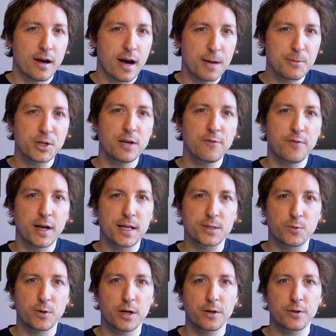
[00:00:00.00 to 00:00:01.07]
I'm Shane
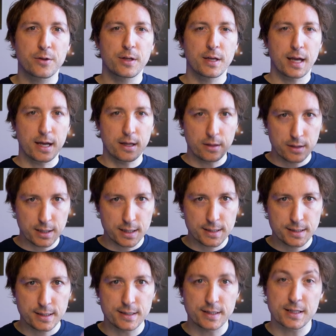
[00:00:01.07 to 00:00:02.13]
Farnsworth, and
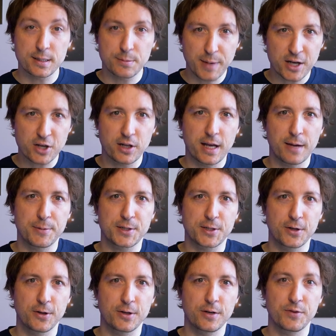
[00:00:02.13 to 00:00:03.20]
this is a special
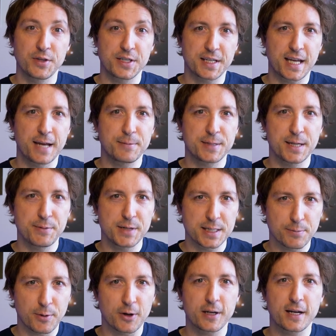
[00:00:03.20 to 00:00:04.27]
episode of the Escape Sapiens
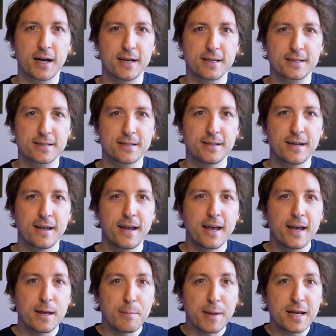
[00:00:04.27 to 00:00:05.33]
podcast,
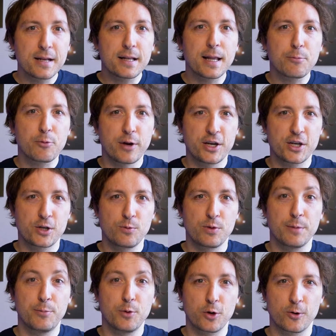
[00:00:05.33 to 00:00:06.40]
made in collaboration with
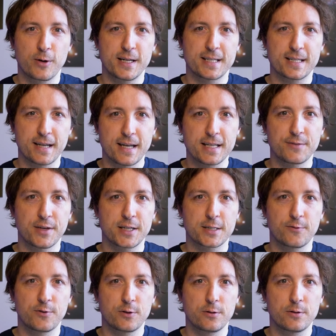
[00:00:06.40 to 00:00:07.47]
the Bucharest Science
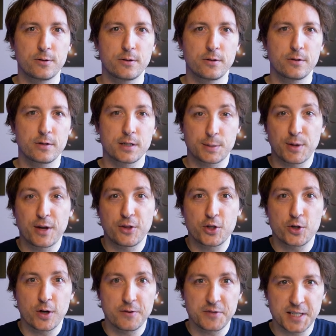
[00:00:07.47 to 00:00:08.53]
Festival to spread the
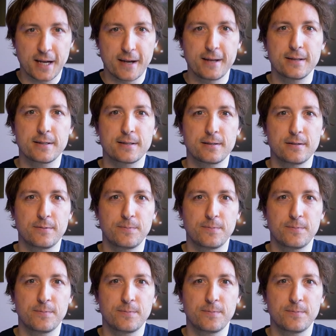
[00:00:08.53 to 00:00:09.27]
joy of science.